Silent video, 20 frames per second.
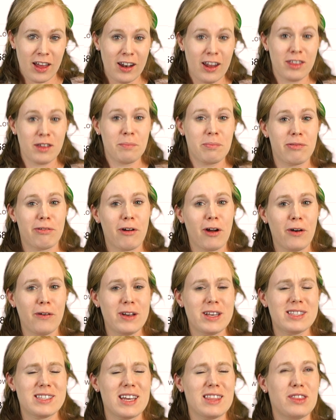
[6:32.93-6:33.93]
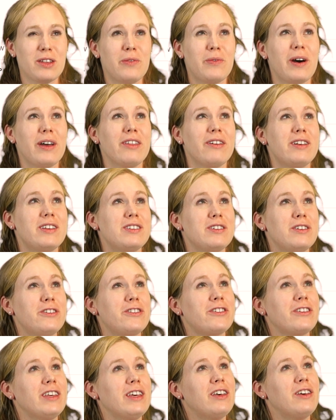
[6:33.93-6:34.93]
Another pro is that the weather is
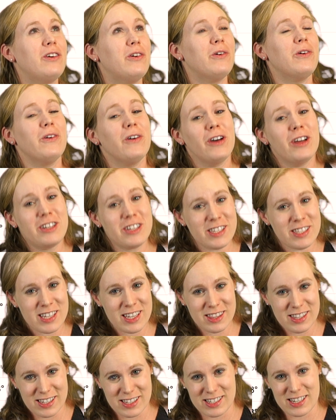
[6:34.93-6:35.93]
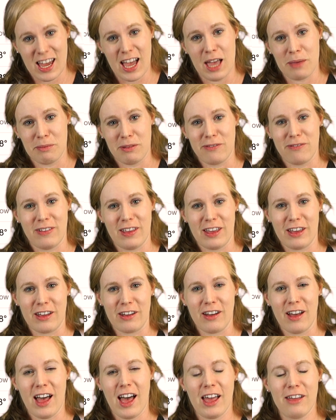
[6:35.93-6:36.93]
usually gorgeous at this time of
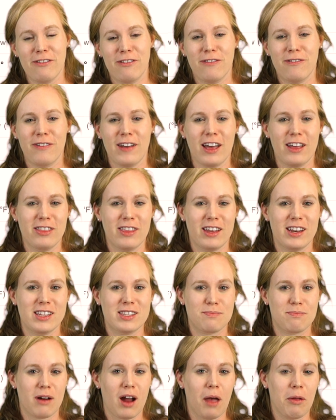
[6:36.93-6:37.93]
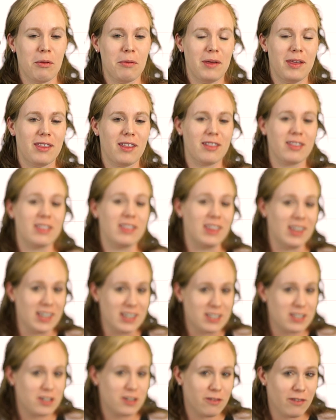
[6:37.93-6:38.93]
year. I've found that it's probably the
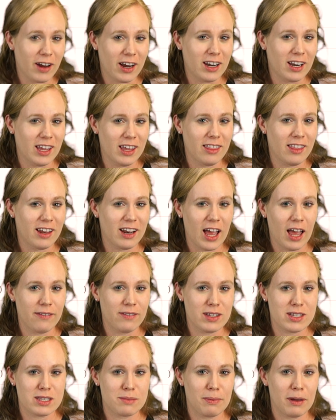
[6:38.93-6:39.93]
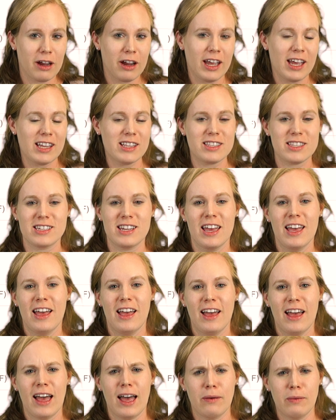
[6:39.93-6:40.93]
least rainy that I've experienced.
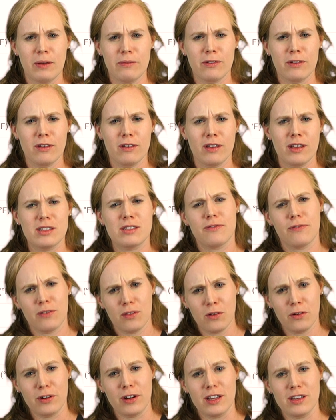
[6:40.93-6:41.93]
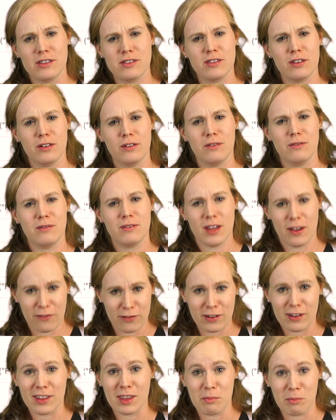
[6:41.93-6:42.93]
However, it's Florida, so
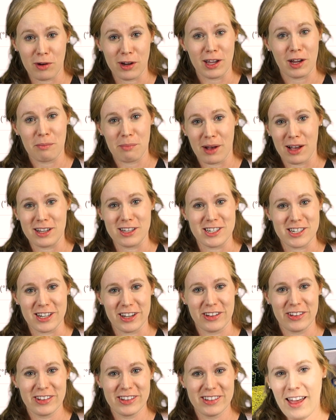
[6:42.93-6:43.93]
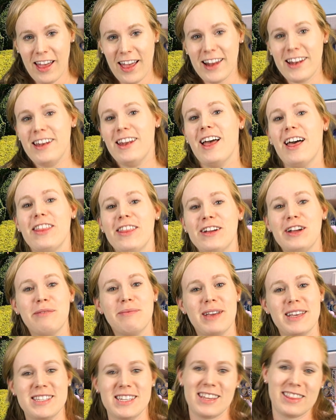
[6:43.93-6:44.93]
definitely bring your poncho. Another
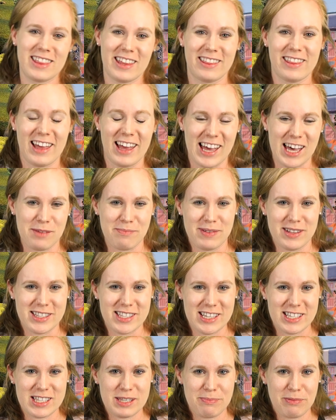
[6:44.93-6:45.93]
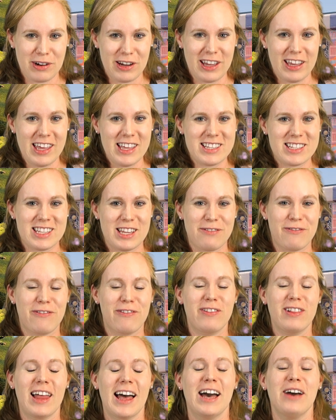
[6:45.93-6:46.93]
amazing thing that happens at spring is the
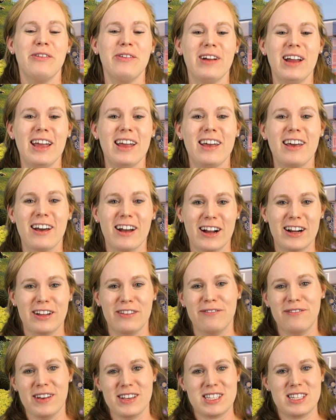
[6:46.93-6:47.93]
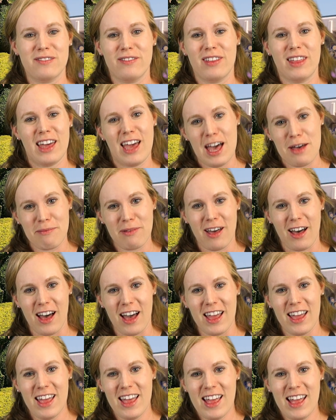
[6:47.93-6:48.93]
Flower and Garden Festival at
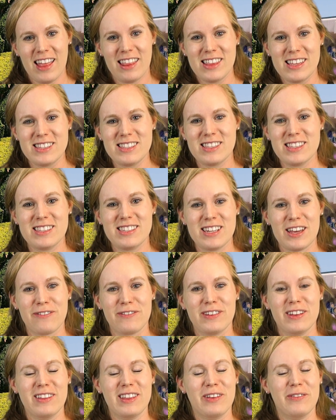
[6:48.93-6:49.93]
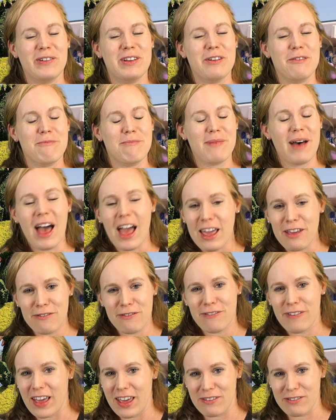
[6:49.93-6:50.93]
Epcot. This is definitely one of my
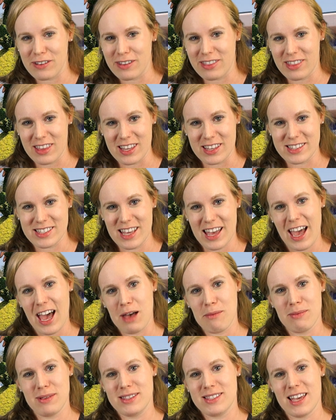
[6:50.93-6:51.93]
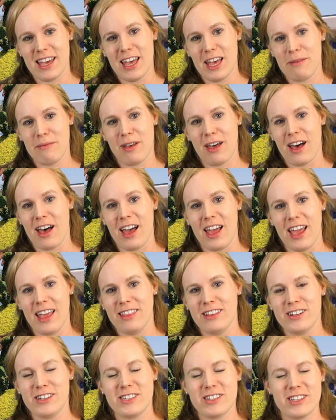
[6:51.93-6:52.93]
favorite things that happens at Epcot,
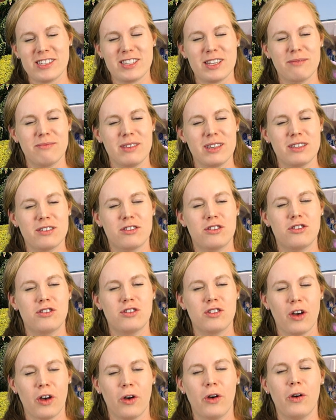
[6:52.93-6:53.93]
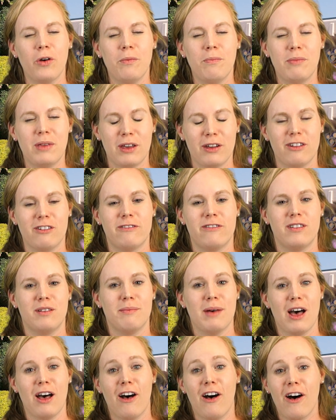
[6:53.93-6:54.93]
and there's just something so beautiful
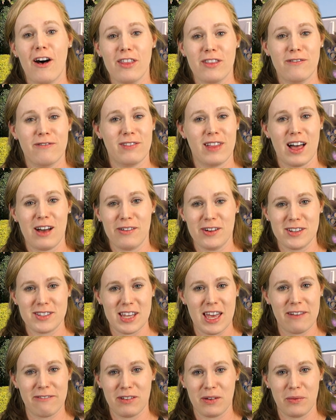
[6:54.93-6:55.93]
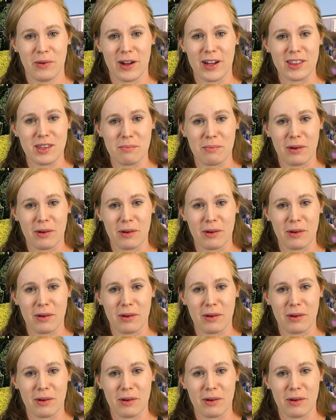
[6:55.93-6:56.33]
about all the flowers everywhere at the